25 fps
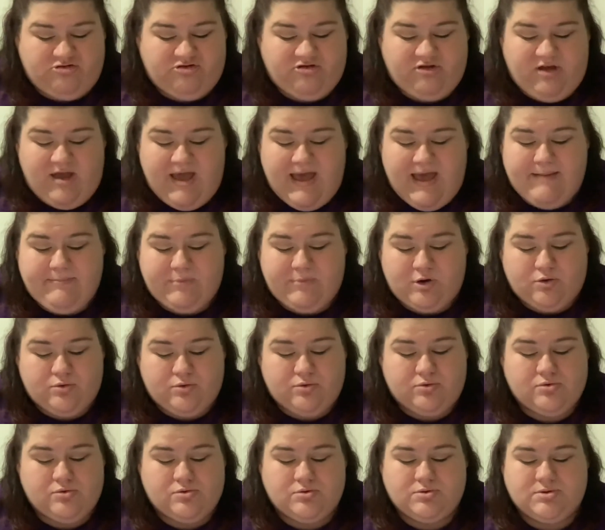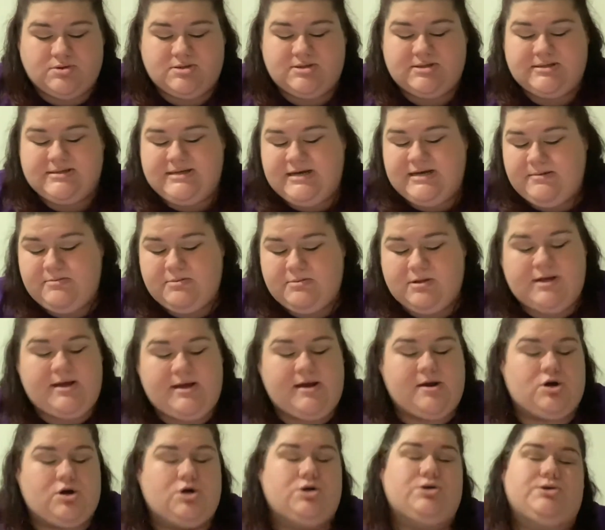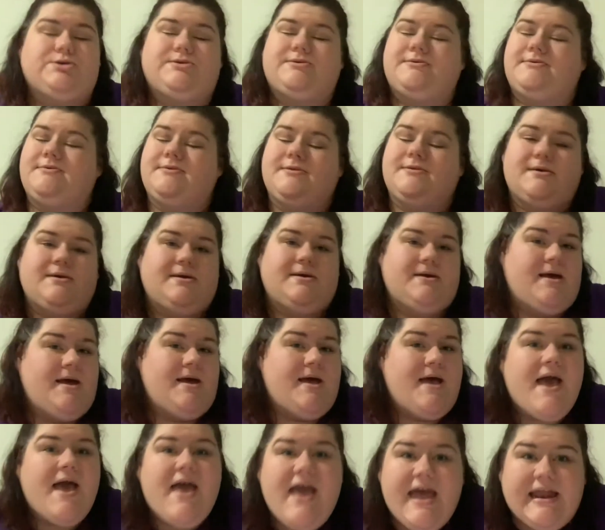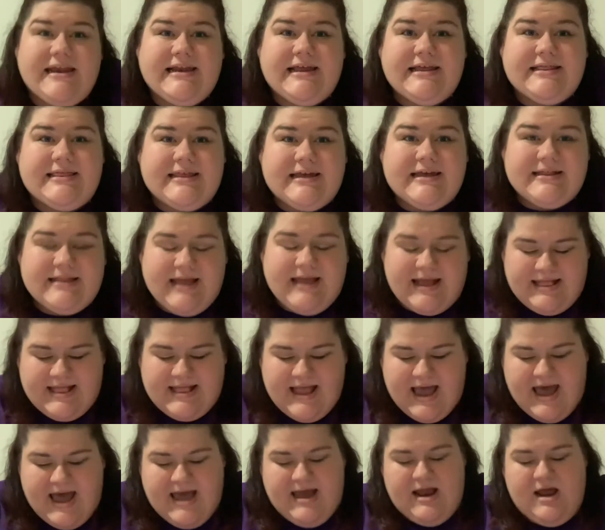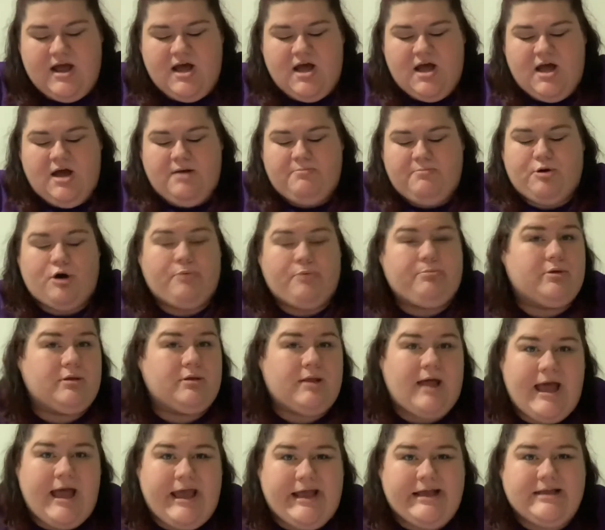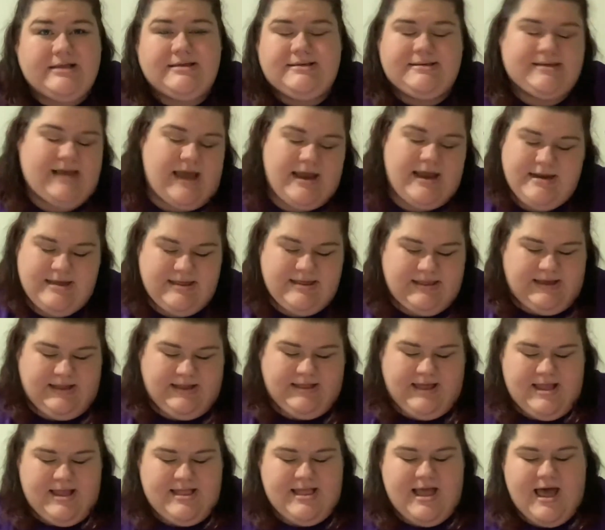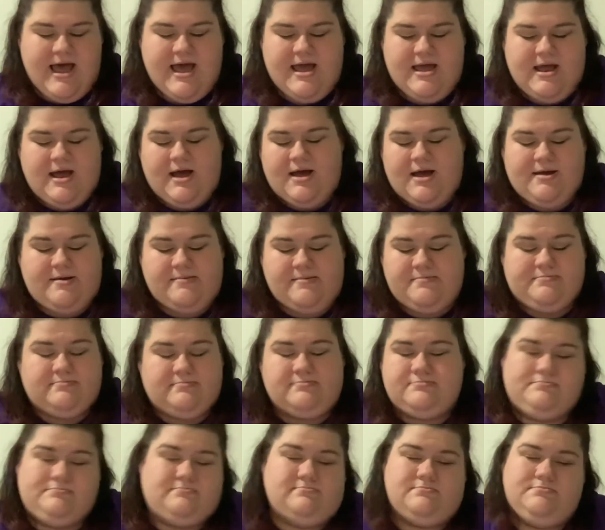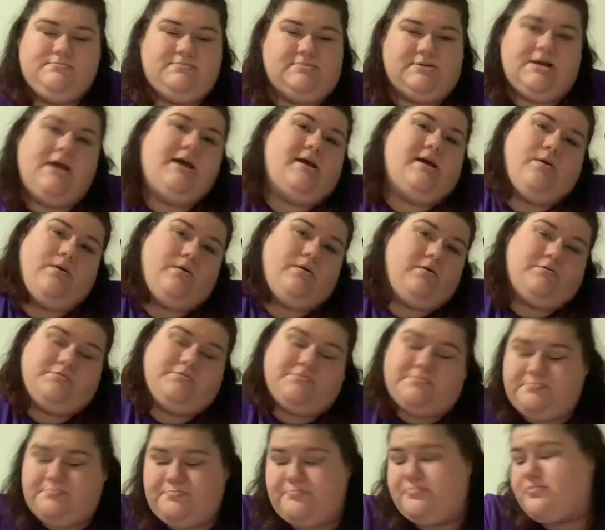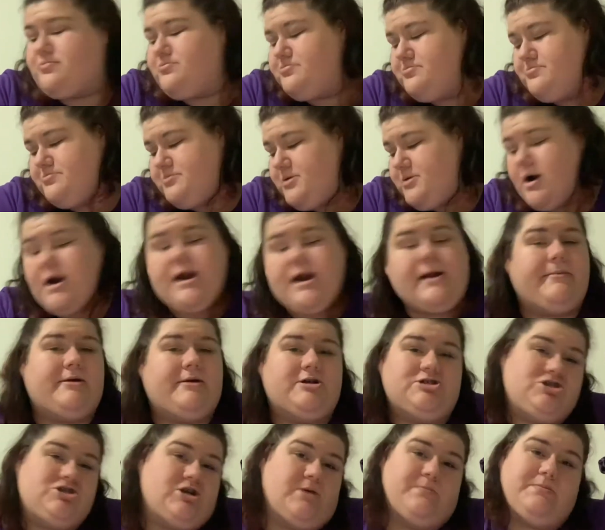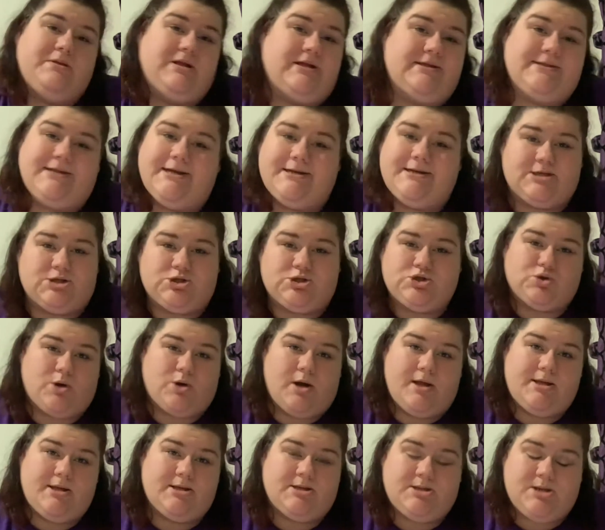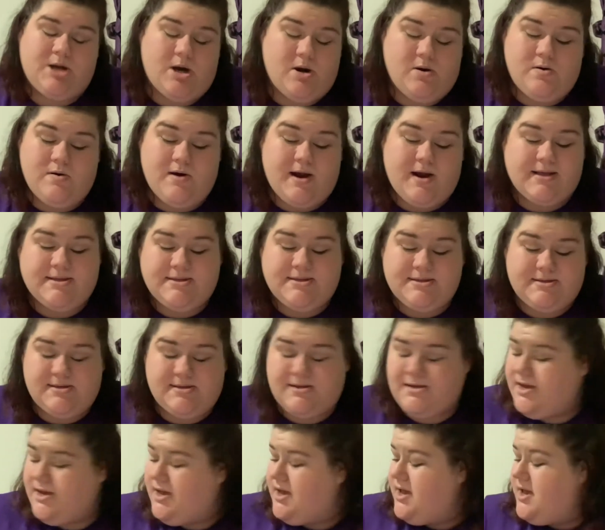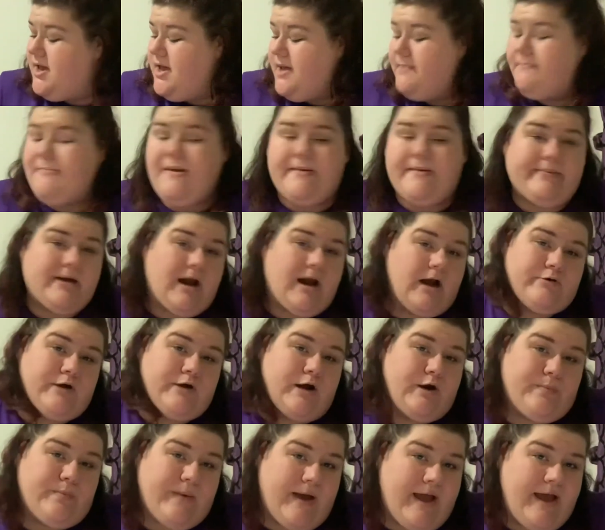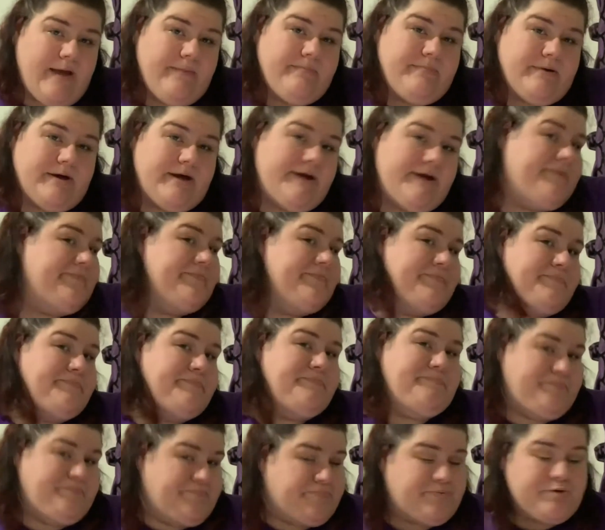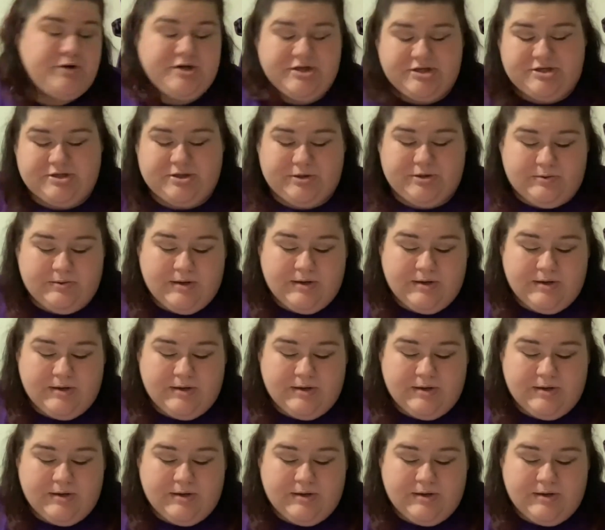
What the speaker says: chemicals, steam cleaners, anything like that. Purple lights, anything like that. It'll pretty much completely destroy the stone. That's maybe not right away, but pretty soon.